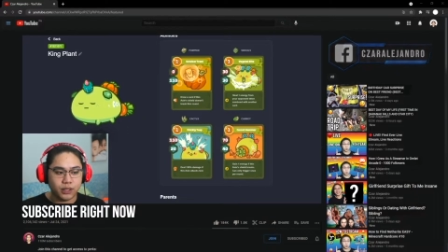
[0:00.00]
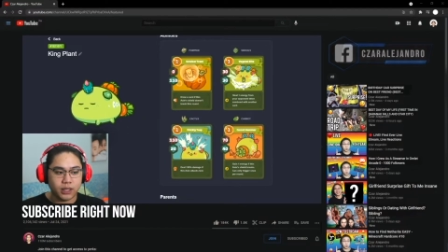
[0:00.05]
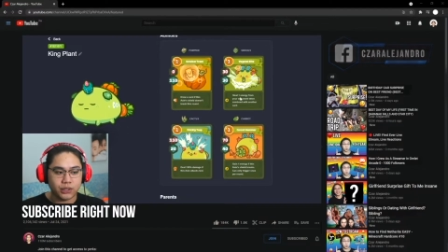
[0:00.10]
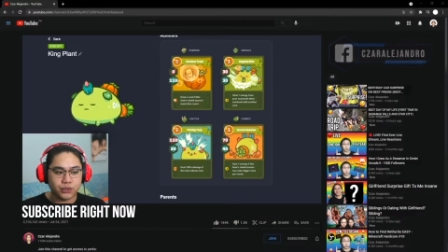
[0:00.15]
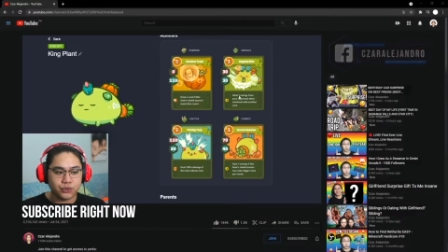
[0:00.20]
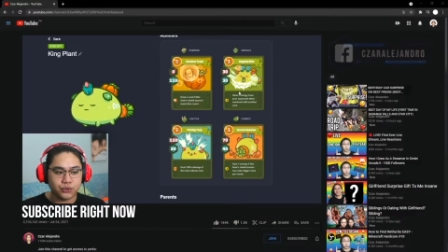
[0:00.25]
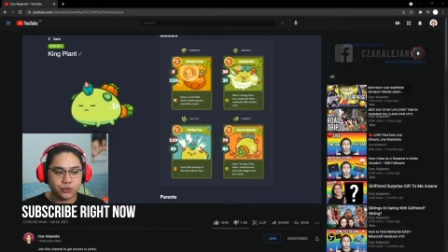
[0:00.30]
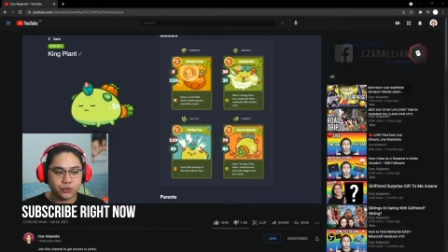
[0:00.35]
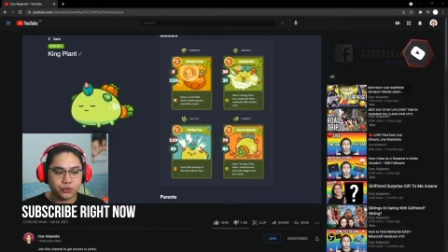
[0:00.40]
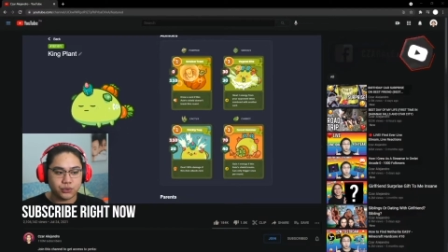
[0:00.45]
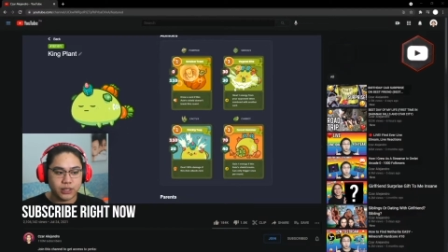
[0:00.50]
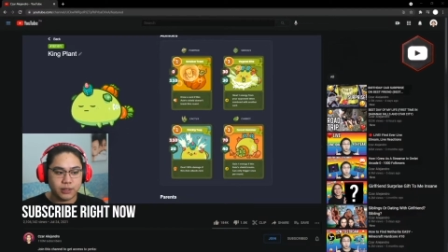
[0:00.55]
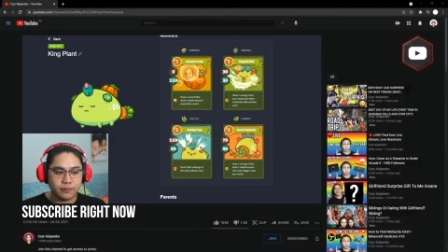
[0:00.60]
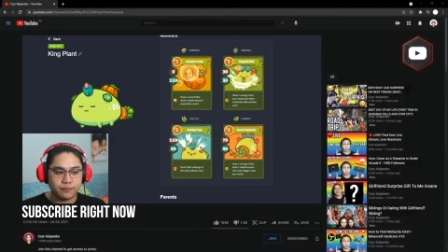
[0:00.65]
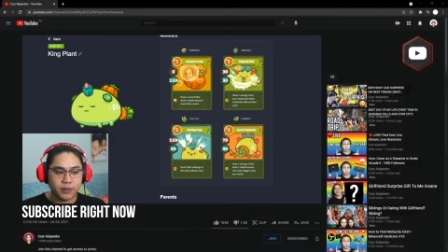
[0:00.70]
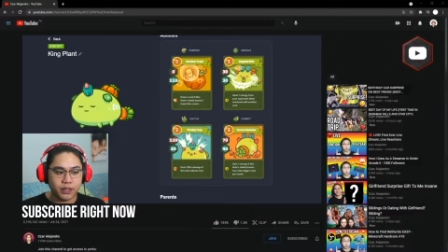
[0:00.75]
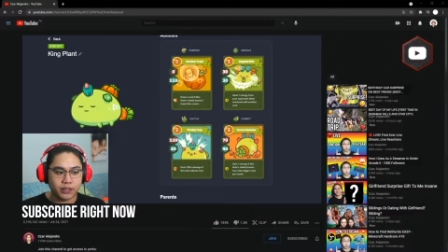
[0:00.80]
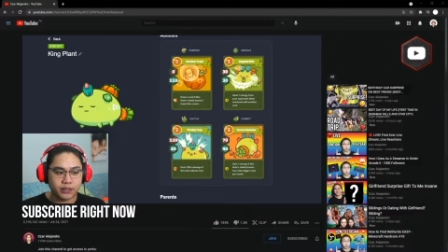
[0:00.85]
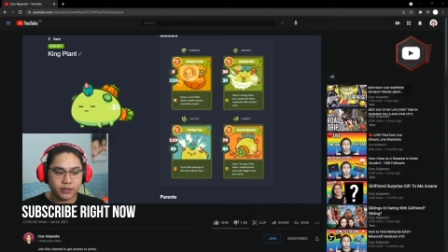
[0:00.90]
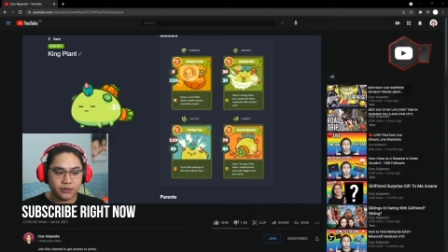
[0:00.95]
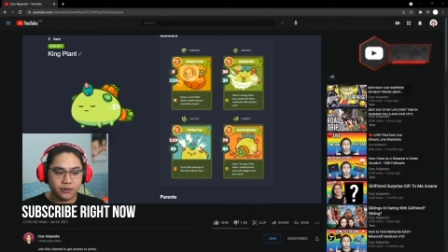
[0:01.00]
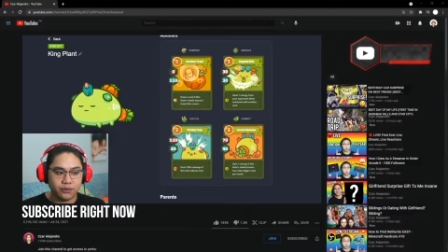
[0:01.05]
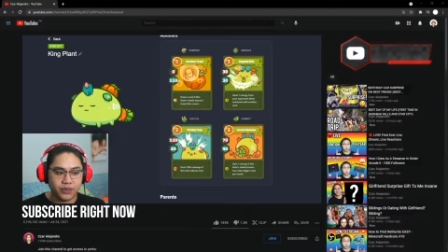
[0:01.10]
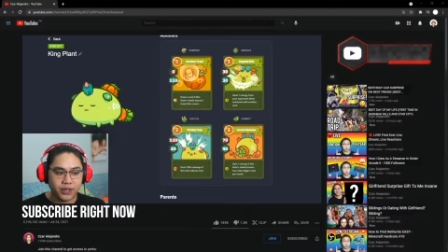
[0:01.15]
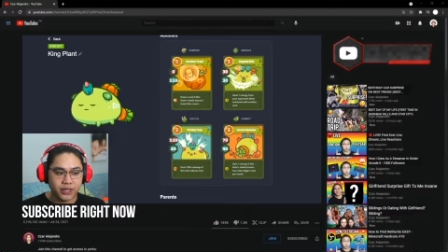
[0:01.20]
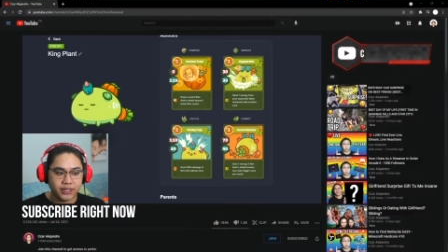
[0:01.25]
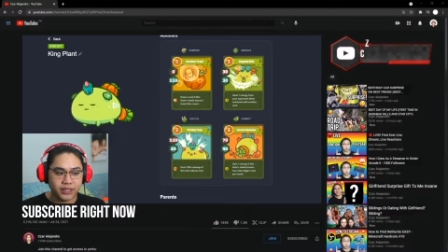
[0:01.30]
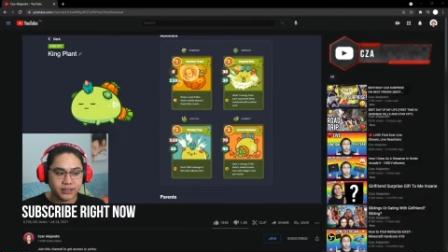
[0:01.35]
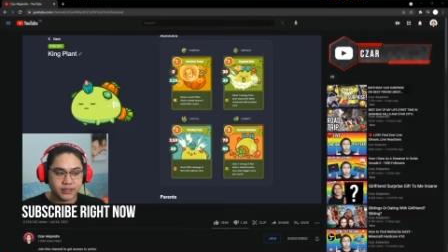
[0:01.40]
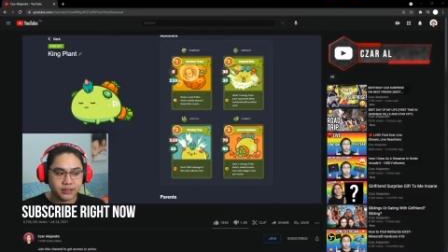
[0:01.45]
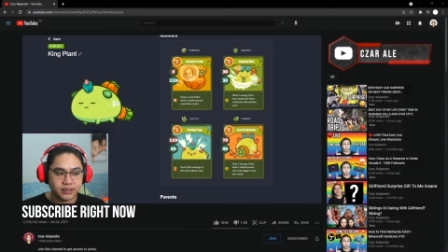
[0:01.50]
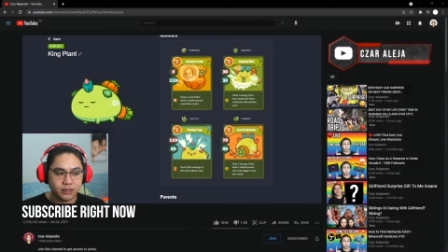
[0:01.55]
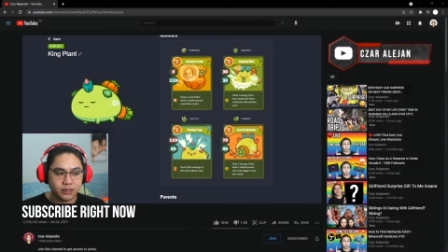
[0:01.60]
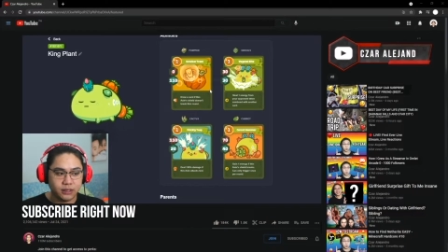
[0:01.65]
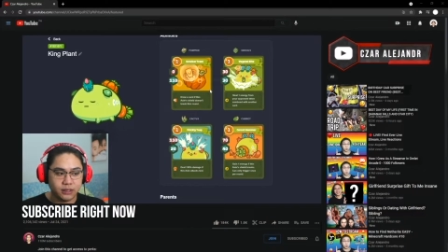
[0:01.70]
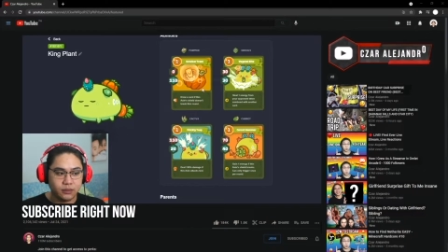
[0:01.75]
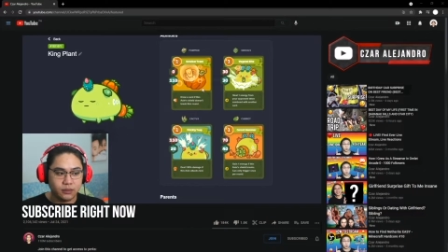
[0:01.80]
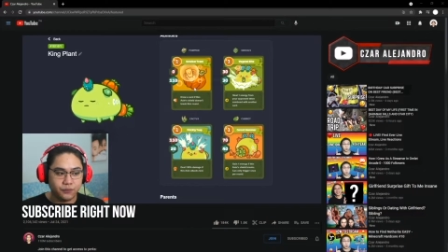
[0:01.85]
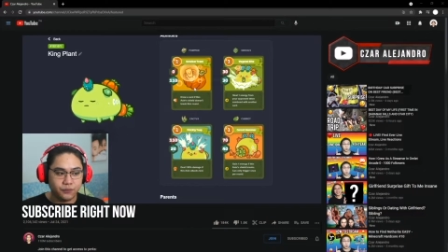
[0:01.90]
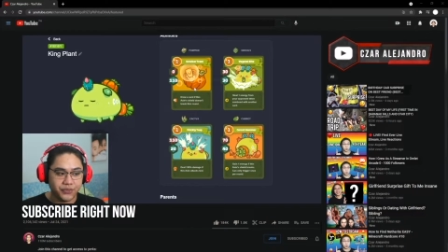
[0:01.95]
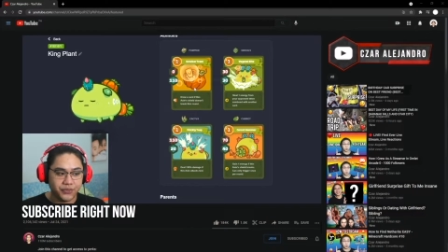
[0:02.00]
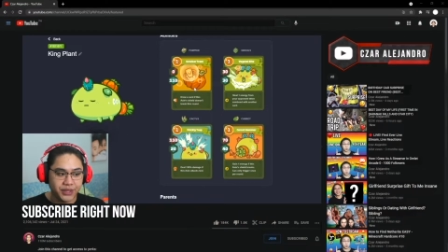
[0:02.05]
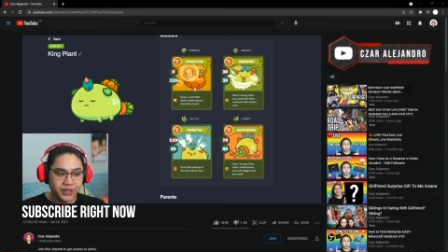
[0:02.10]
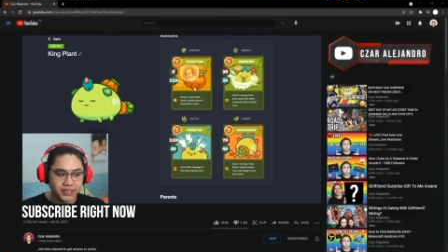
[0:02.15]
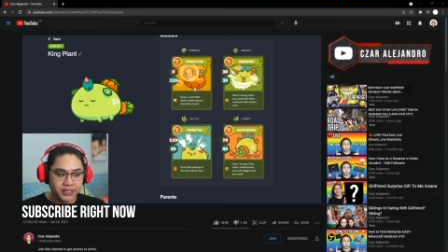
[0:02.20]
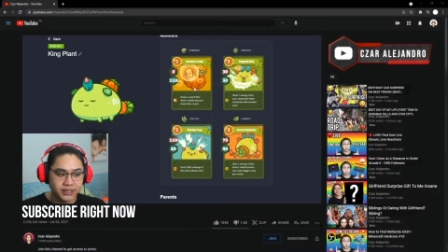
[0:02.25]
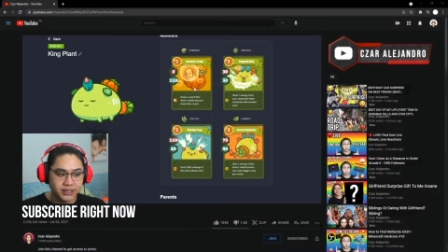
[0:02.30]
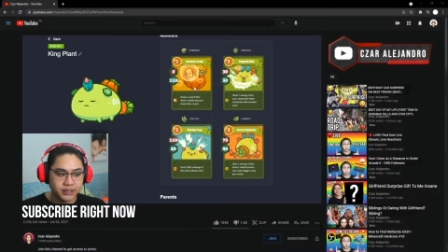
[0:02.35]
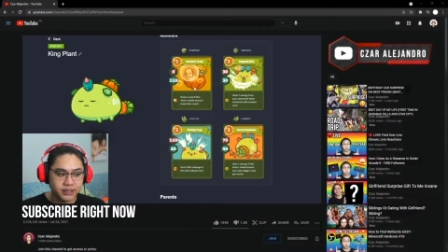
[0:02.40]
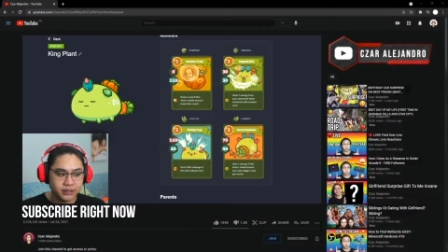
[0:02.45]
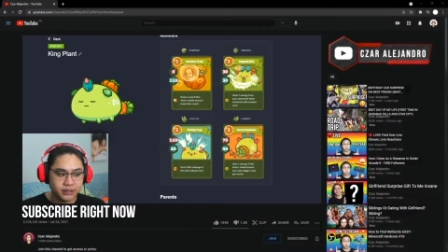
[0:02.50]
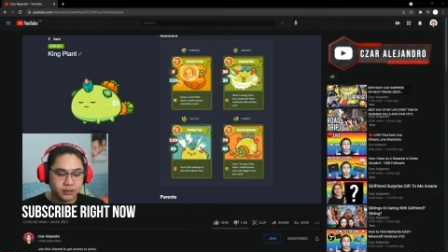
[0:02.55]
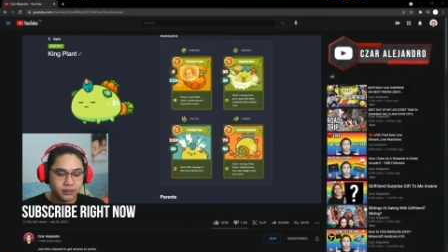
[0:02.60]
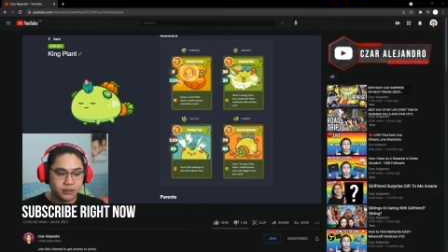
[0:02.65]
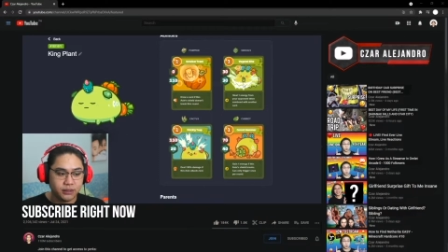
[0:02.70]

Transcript: I usually partner this with this